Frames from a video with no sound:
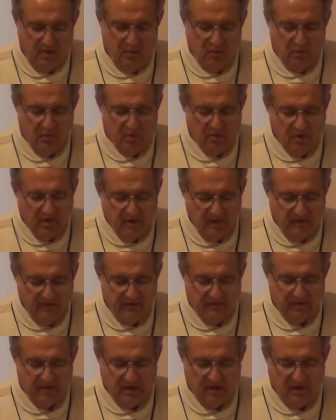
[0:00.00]
will
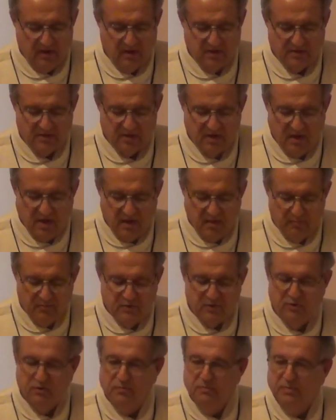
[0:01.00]
lift us
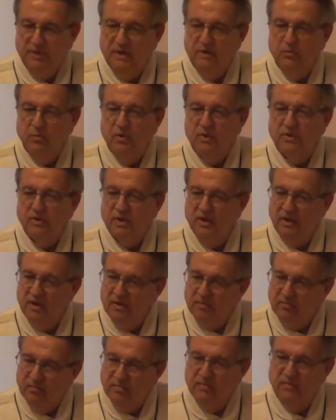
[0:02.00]
up to be with
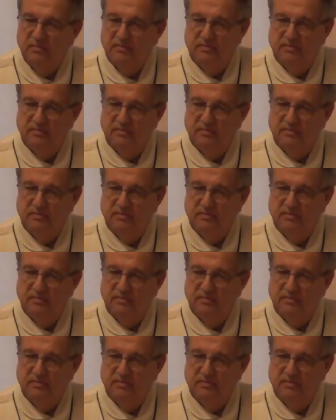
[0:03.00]
him.